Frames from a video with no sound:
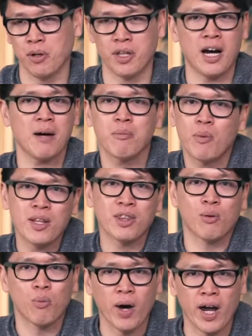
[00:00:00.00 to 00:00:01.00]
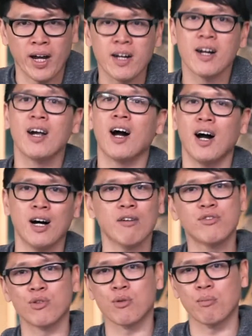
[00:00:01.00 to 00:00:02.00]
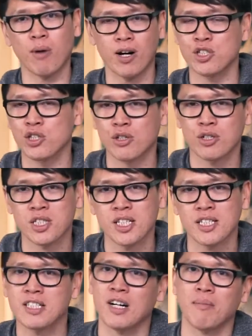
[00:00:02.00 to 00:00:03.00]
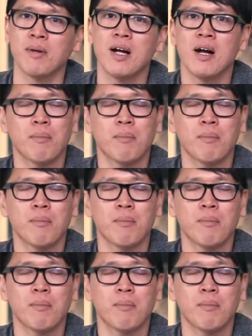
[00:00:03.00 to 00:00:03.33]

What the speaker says: That went the way of the modular system,